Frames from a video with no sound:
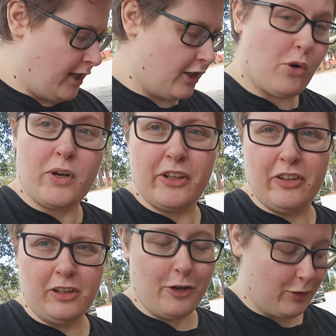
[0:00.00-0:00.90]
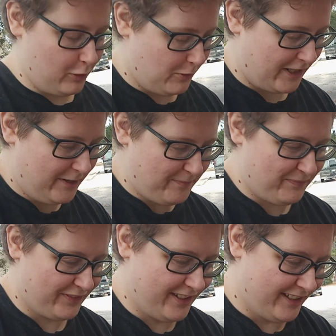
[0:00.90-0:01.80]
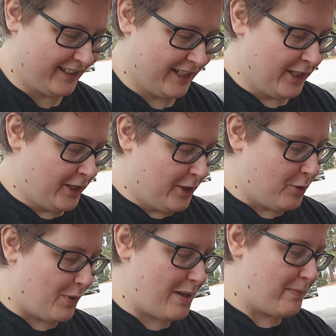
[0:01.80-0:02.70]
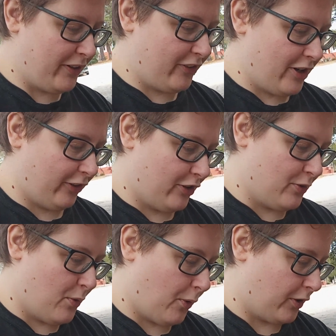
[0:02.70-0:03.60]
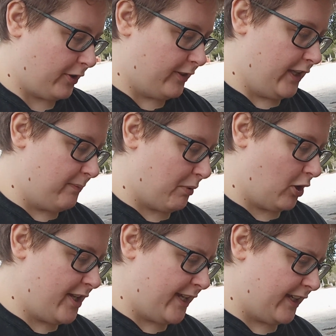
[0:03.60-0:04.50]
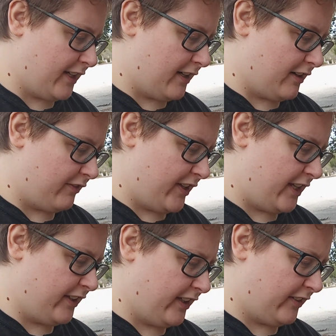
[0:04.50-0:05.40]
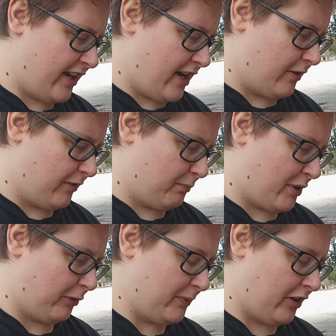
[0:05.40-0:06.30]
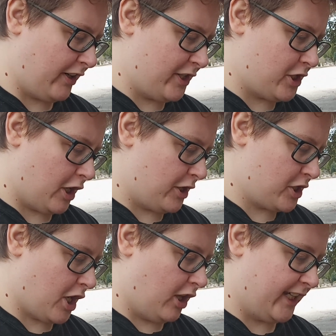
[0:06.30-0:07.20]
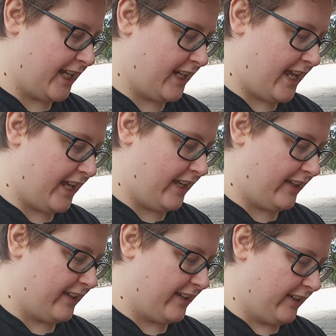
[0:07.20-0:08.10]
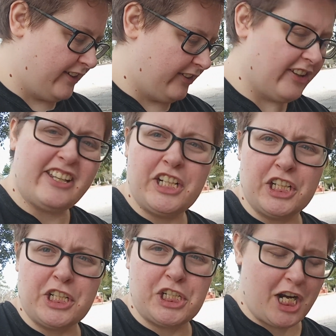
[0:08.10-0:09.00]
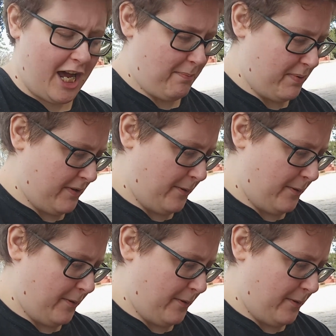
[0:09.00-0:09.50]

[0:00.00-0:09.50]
According to the local lore, Wemyss also ordered the burning of Indiantown Presbyterian Church, calling it a sedition shop.